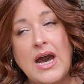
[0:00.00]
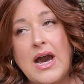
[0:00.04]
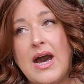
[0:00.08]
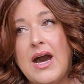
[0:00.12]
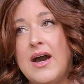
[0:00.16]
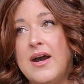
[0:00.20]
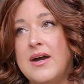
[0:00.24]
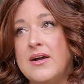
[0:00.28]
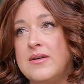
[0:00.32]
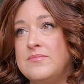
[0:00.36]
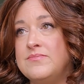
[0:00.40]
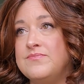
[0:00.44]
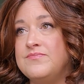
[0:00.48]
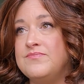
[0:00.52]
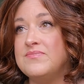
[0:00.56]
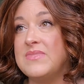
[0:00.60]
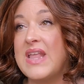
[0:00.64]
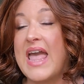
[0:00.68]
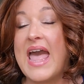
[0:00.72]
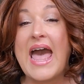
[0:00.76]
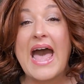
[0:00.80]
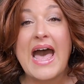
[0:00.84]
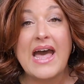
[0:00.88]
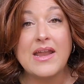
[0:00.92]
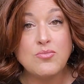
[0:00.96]
um,
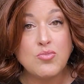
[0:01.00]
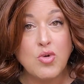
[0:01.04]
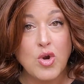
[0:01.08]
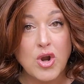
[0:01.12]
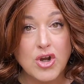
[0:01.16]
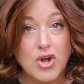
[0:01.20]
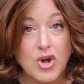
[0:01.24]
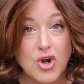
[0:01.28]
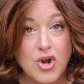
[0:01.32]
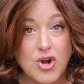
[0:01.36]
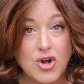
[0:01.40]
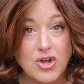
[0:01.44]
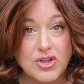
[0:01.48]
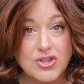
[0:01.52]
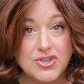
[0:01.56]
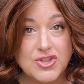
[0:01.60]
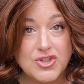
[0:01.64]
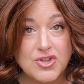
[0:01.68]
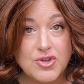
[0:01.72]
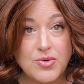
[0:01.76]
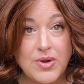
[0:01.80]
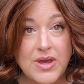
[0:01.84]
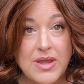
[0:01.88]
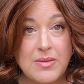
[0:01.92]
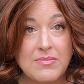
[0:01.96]
add more curl
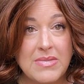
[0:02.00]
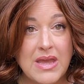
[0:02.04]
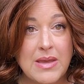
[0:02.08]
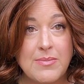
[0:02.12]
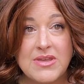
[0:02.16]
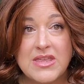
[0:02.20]
to it.